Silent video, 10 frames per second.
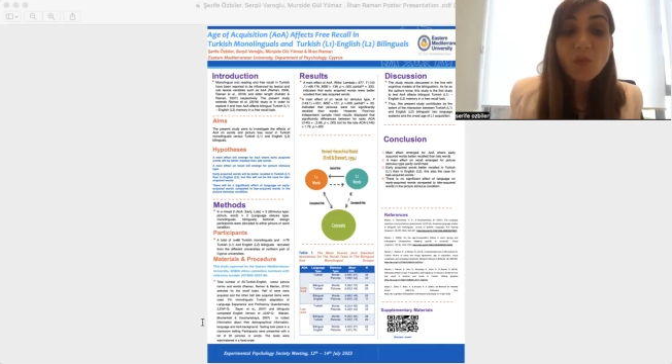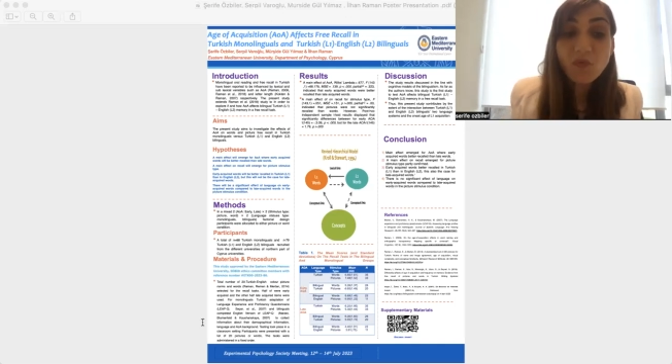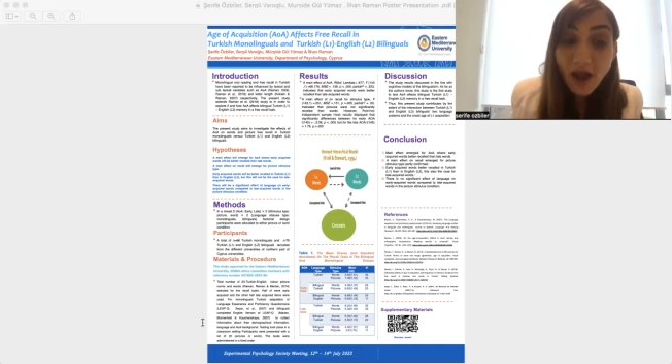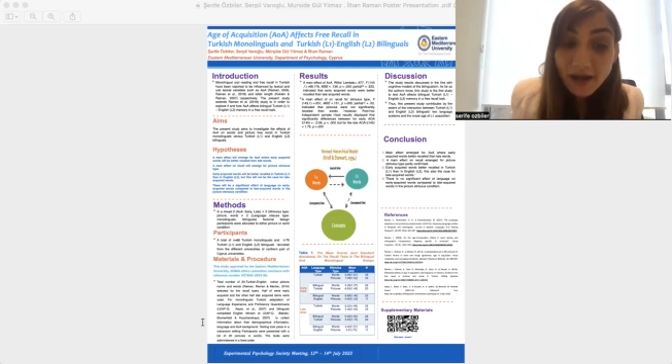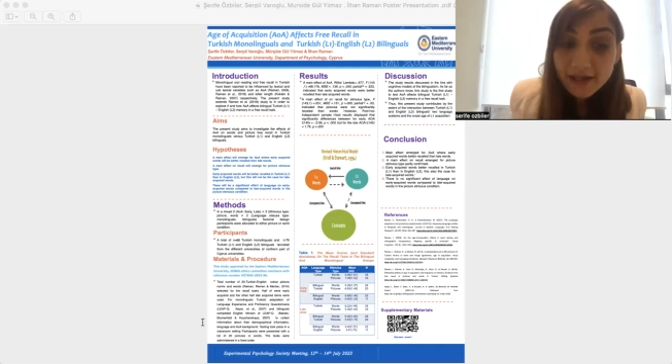
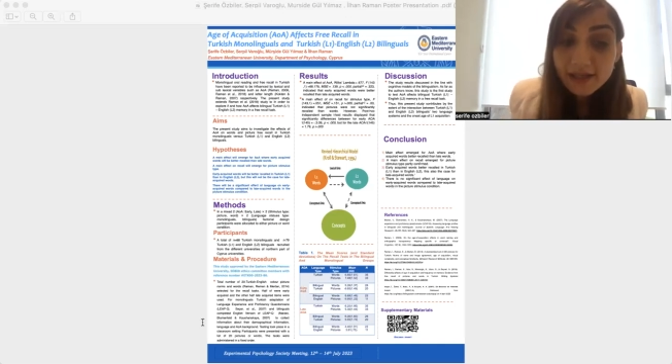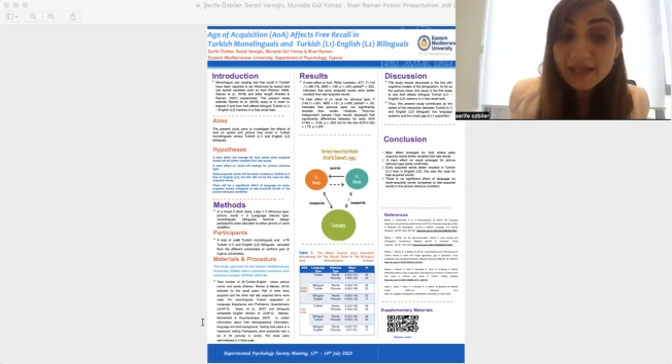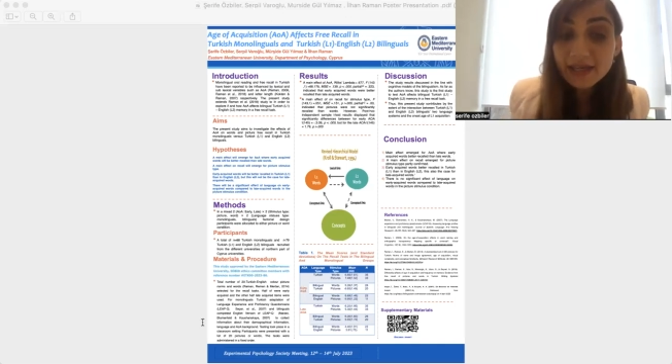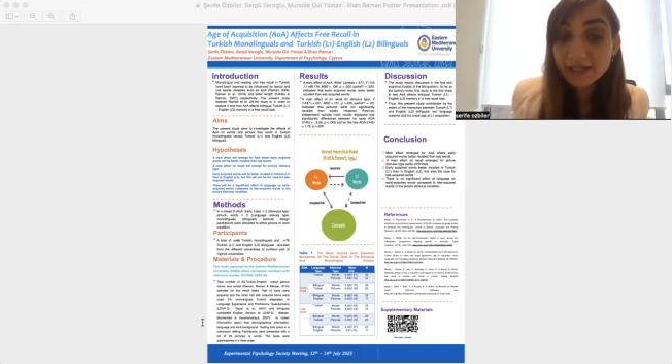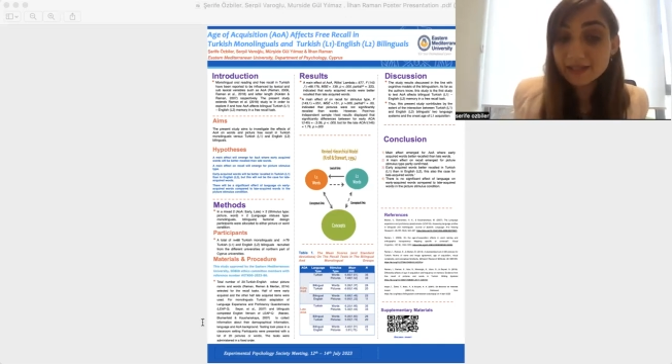
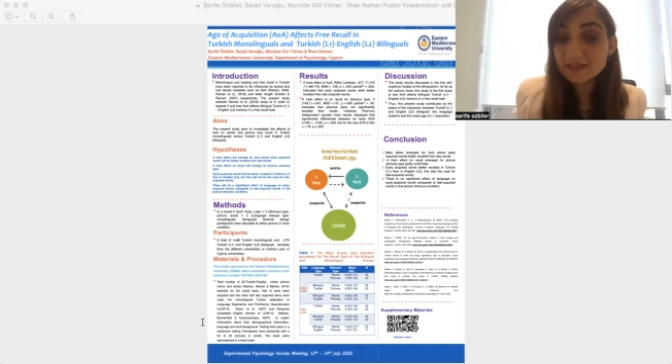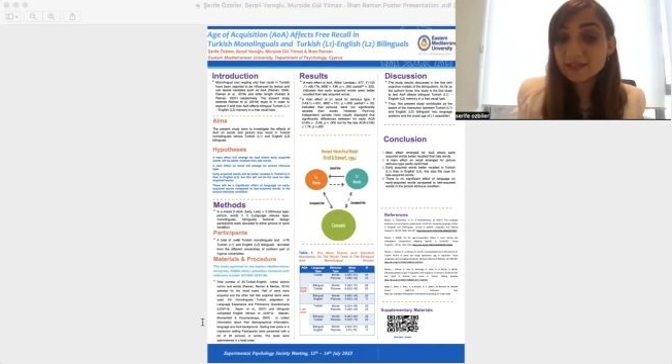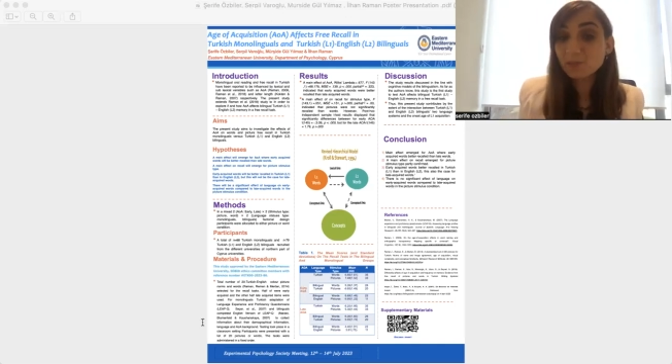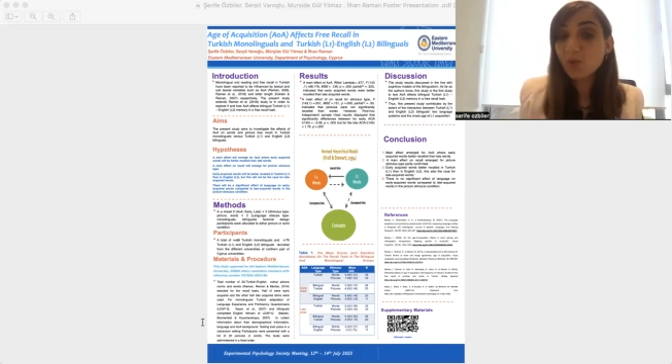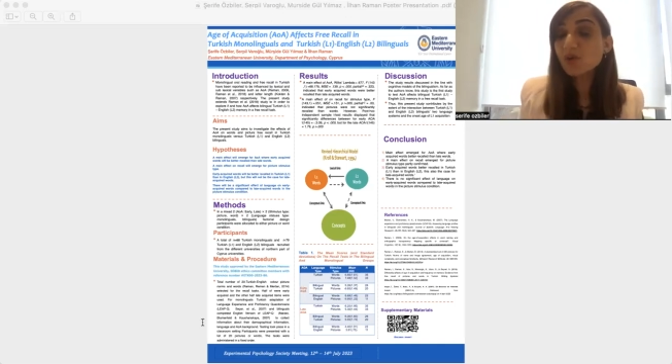Finally, it
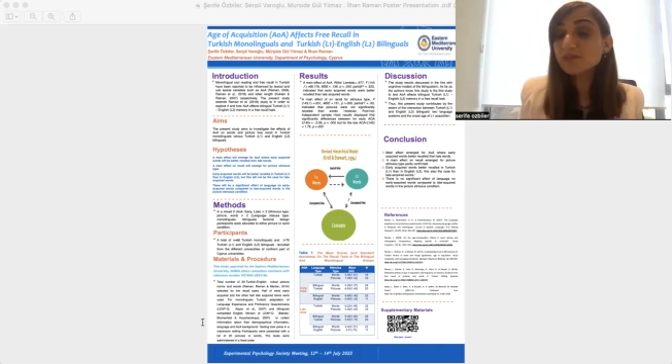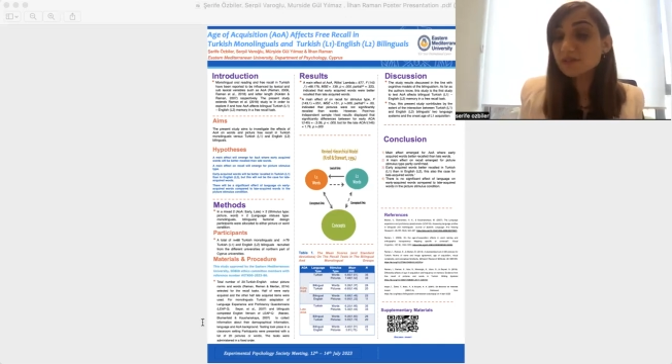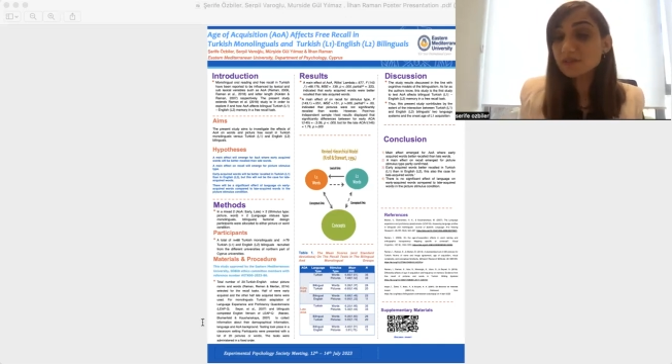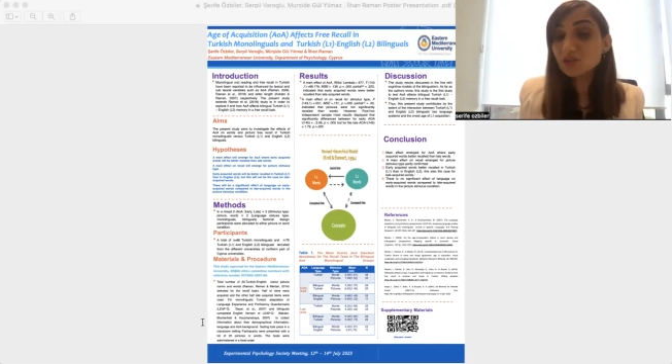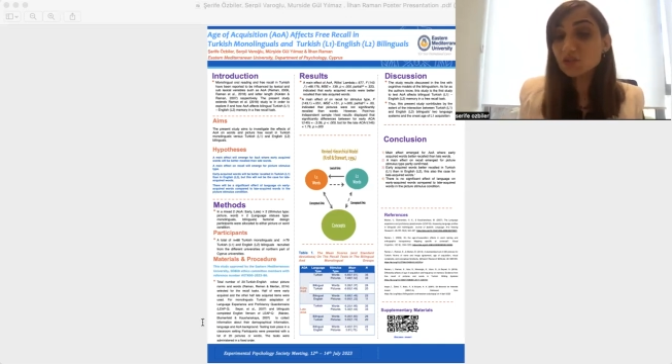is important